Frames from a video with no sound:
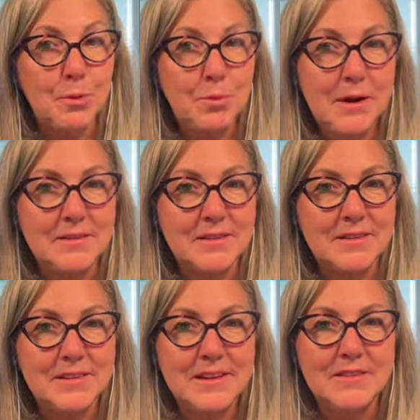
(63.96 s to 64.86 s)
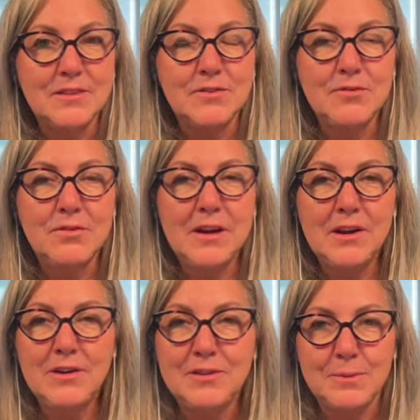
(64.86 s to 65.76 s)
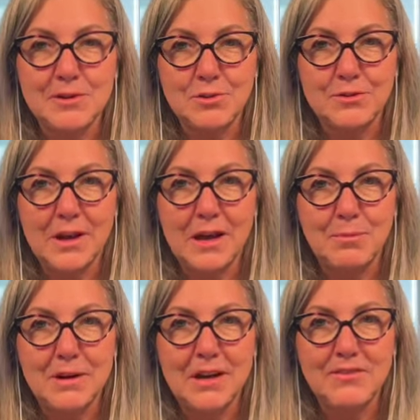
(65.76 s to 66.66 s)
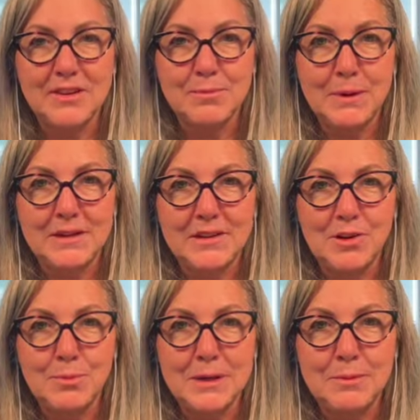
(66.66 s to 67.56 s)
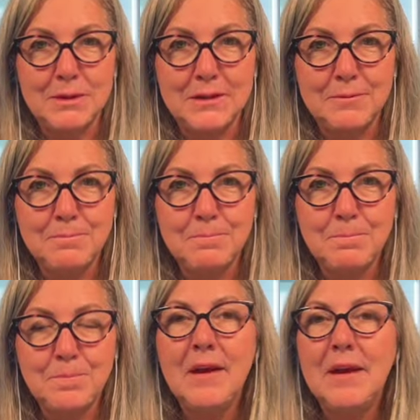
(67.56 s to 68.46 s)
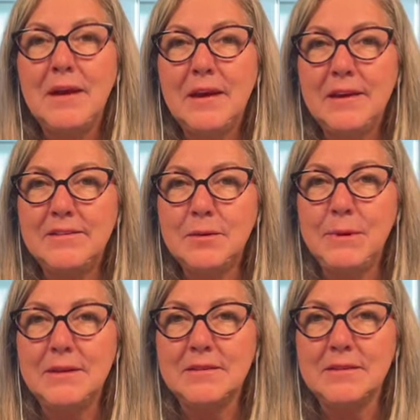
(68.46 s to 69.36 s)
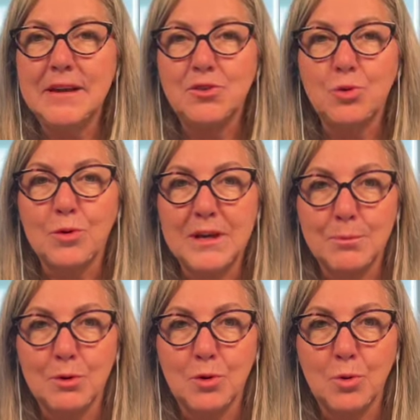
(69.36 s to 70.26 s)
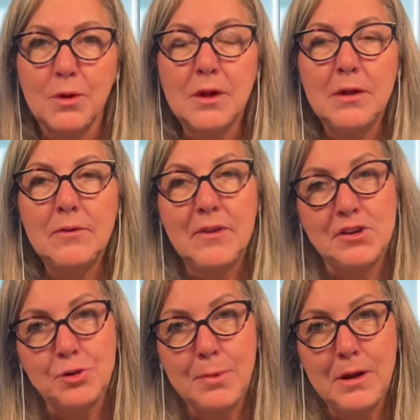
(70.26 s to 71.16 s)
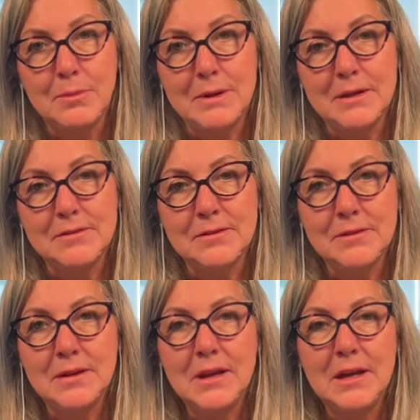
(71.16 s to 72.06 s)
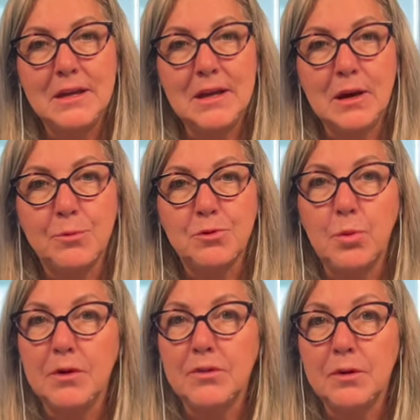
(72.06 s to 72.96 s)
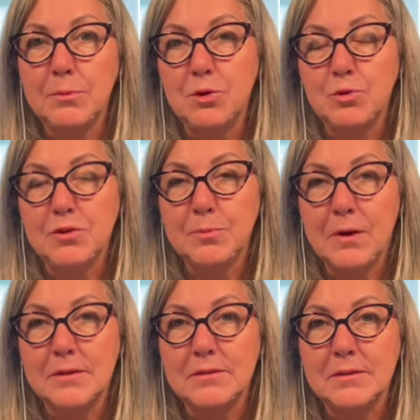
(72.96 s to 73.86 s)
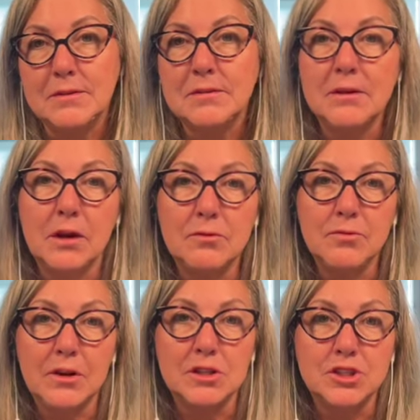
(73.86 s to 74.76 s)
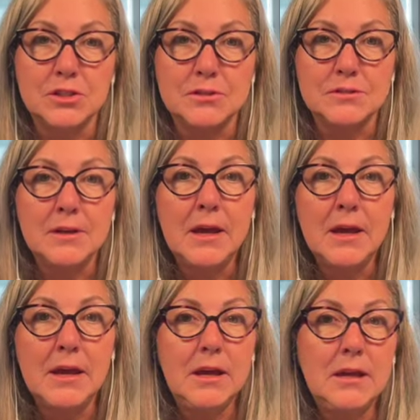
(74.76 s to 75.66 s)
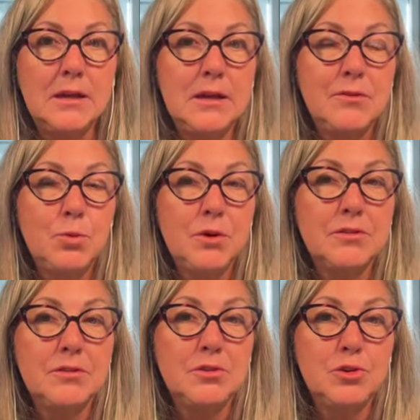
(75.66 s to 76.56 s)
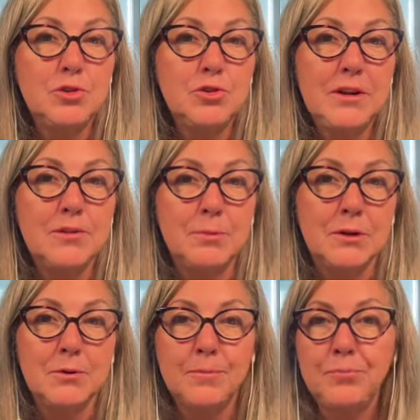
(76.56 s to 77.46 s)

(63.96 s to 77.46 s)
present in this very special time of expecting your baby. Histamine is a natural chemical that your body makes. It helps with immune responses, gut functions, and even works as a neurotransmitter.